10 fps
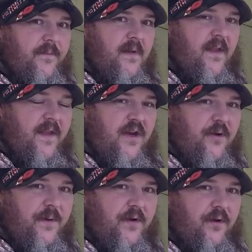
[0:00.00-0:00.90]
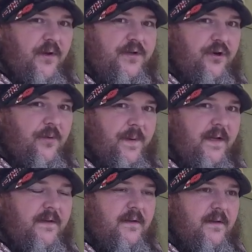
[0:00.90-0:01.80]
and they come across your
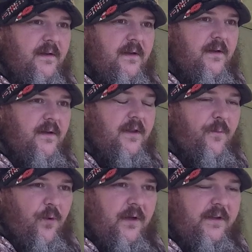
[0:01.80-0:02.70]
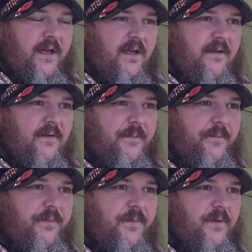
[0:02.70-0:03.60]
bait, then one will take it,
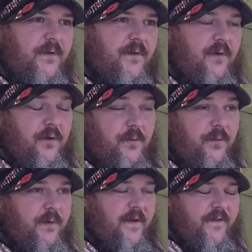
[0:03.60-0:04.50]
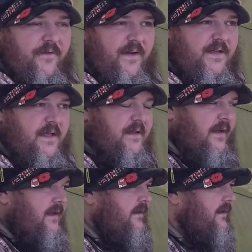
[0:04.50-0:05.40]
you know, if it feels like
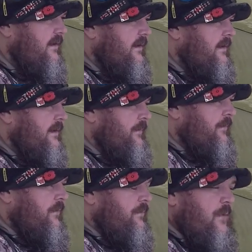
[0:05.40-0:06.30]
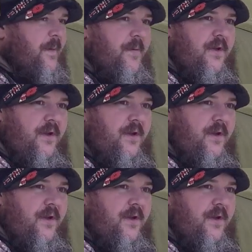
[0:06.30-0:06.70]
taking it. But by putting